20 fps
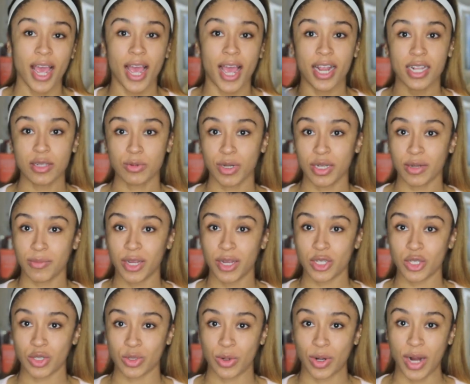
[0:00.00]
I just wanted to
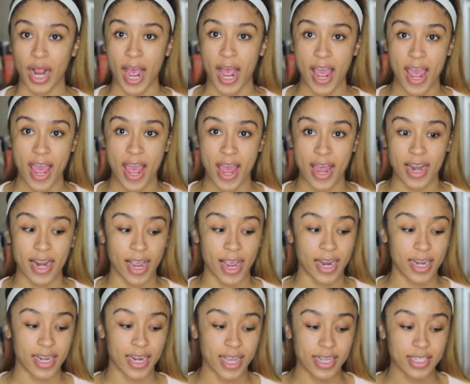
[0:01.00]
make sure I had
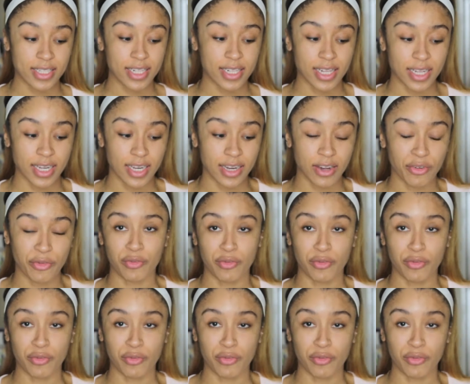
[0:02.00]
a nice, clean,